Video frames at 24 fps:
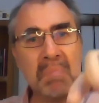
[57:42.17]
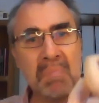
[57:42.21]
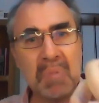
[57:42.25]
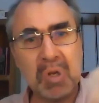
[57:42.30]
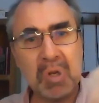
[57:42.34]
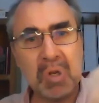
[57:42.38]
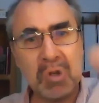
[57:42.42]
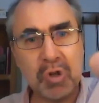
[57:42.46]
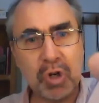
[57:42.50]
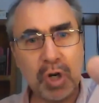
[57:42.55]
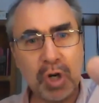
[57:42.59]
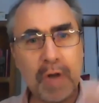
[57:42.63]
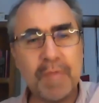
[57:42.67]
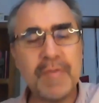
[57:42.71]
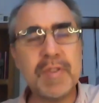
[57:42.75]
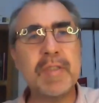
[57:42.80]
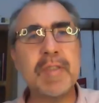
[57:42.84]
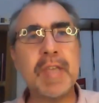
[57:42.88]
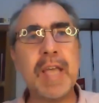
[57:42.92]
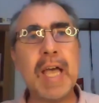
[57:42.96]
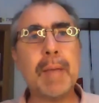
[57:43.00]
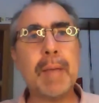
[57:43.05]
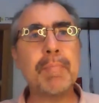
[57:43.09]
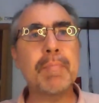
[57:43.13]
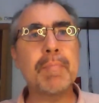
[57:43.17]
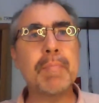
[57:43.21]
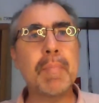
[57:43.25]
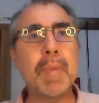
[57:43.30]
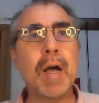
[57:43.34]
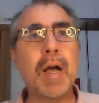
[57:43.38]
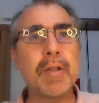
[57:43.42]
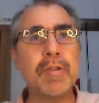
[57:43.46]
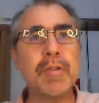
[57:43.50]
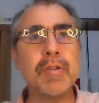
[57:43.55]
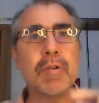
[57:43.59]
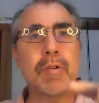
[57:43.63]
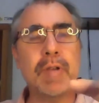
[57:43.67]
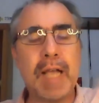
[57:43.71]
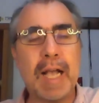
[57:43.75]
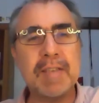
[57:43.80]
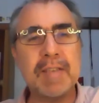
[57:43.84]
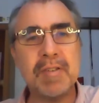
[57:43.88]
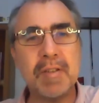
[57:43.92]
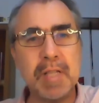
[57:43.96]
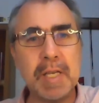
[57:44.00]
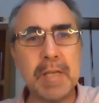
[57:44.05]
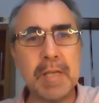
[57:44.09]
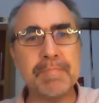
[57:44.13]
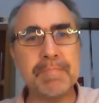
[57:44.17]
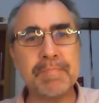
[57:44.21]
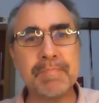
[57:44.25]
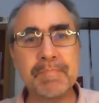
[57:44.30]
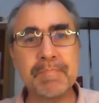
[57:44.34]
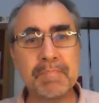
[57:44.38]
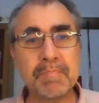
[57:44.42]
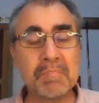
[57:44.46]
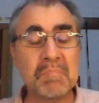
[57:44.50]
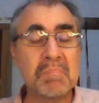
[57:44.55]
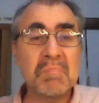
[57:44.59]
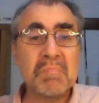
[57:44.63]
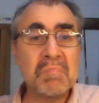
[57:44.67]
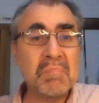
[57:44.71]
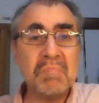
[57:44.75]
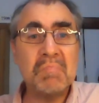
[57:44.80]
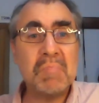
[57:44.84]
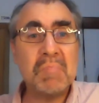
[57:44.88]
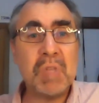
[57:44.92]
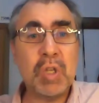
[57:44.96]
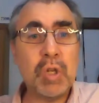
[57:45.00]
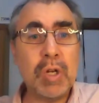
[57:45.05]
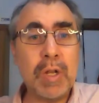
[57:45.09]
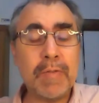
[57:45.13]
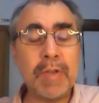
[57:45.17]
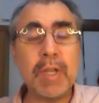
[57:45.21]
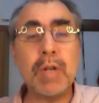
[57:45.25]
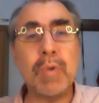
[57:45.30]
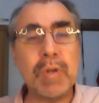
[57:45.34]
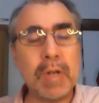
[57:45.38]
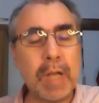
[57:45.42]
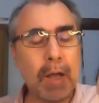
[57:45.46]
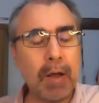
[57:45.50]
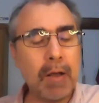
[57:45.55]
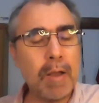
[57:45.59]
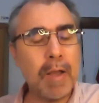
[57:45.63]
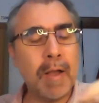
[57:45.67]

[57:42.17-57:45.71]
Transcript: You just turn off the tap on your gasoline. Then you'd have, you know, when